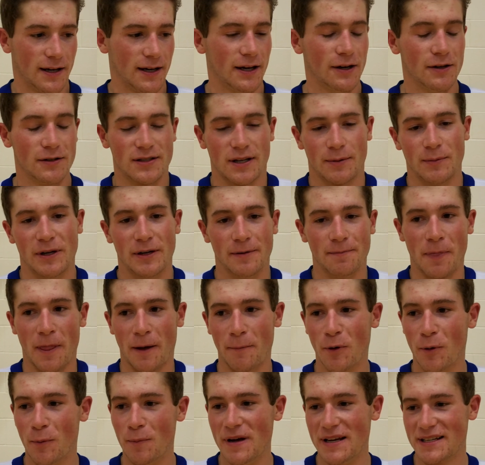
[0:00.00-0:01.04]
was, I mean, I'm
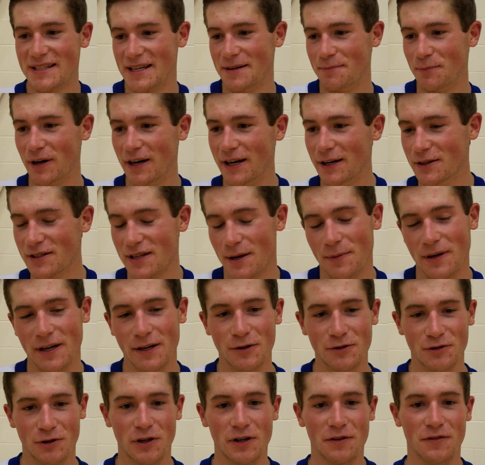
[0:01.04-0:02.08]
gonna miss it, but it was, I mean, it
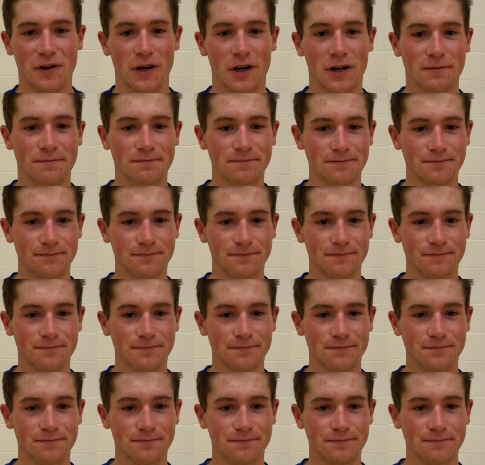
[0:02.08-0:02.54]
was really fun.